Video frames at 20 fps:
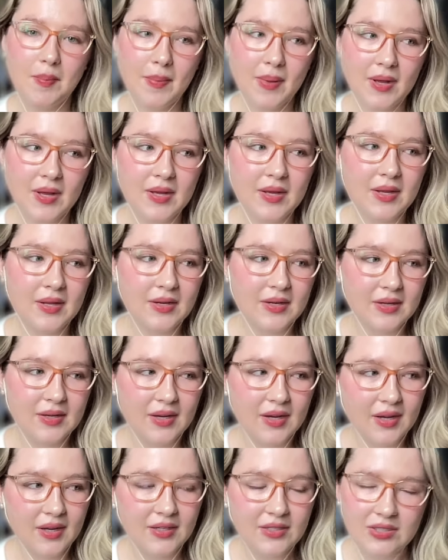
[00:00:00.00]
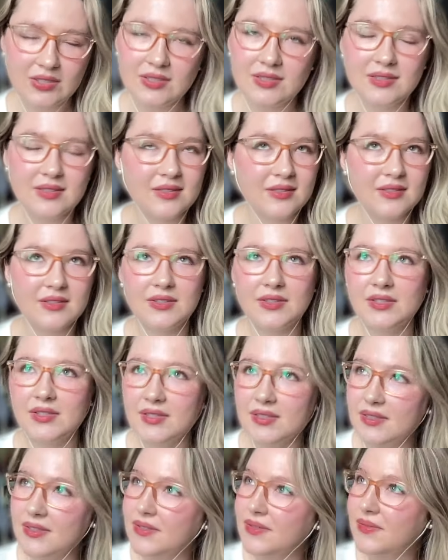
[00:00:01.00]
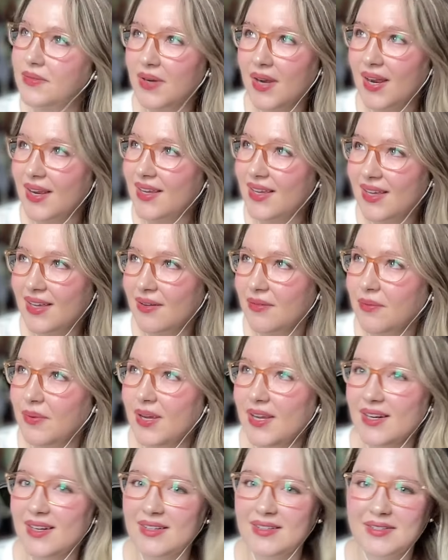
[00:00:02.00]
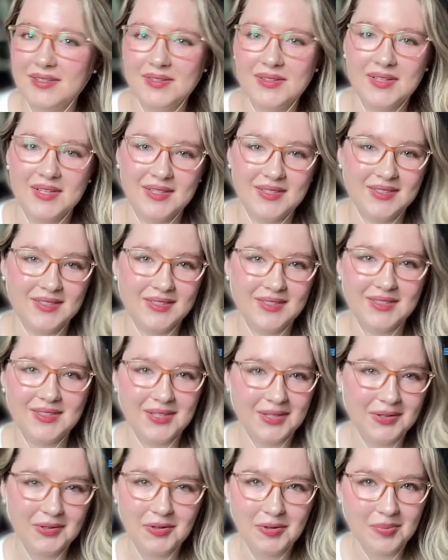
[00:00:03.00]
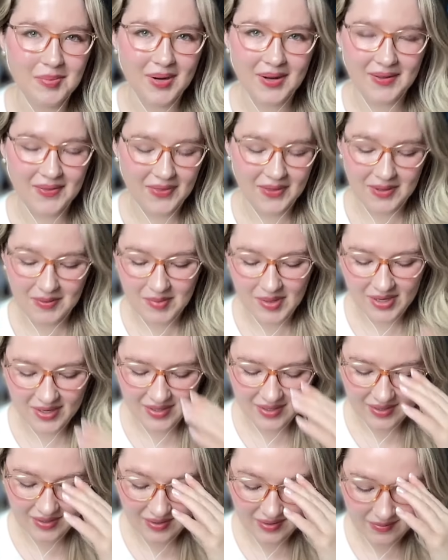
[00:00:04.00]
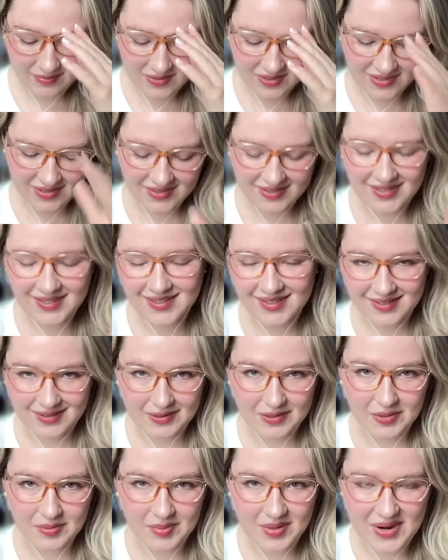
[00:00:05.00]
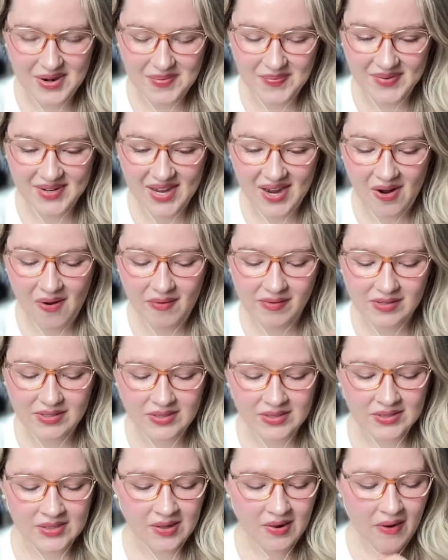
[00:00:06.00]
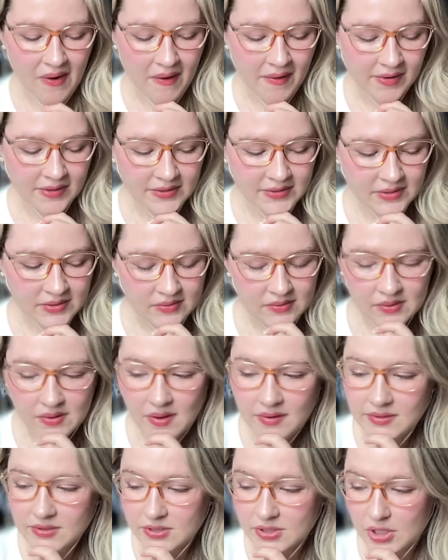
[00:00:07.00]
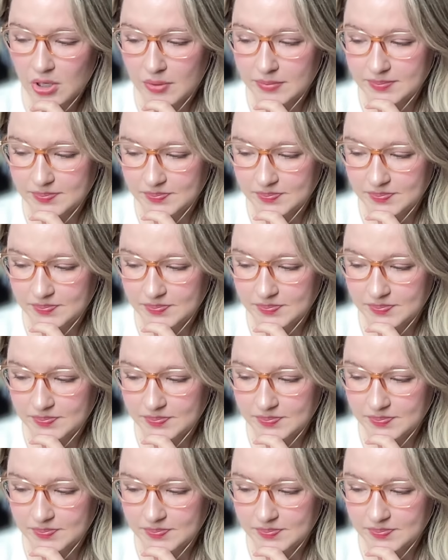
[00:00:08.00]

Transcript: but I can't wait until then to tell you about them. I'm just gonna talk about them now. So,